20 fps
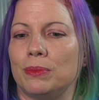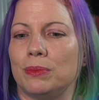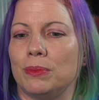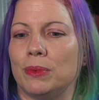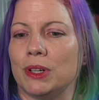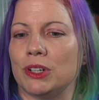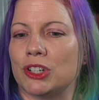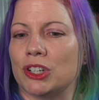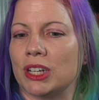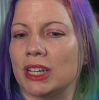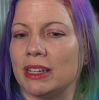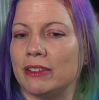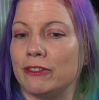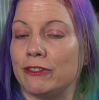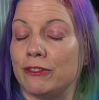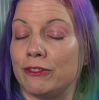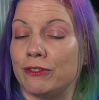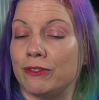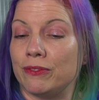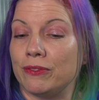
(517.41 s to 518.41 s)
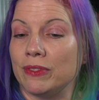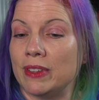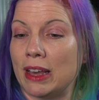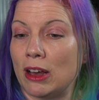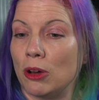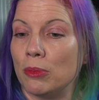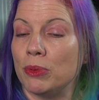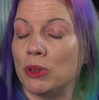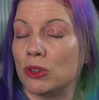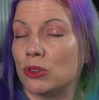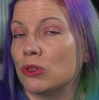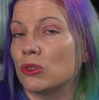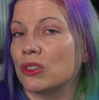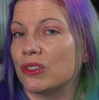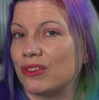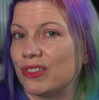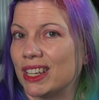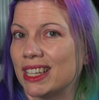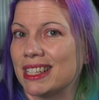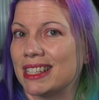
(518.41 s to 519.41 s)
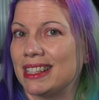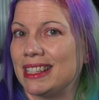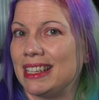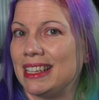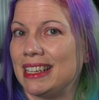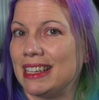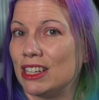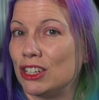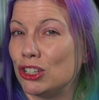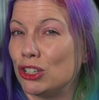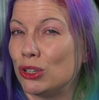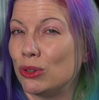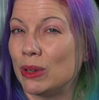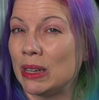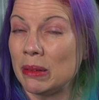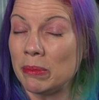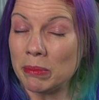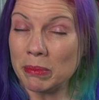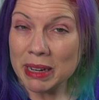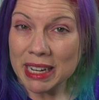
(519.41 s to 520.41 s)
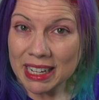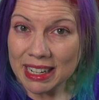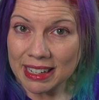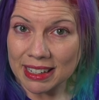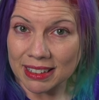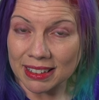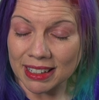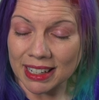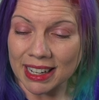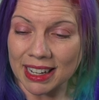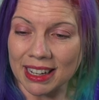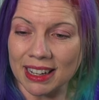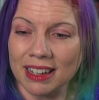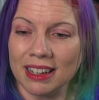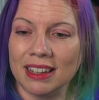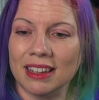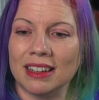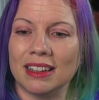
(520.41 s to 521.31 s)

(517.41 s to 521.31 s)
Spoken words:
which can help users fix the issue immediately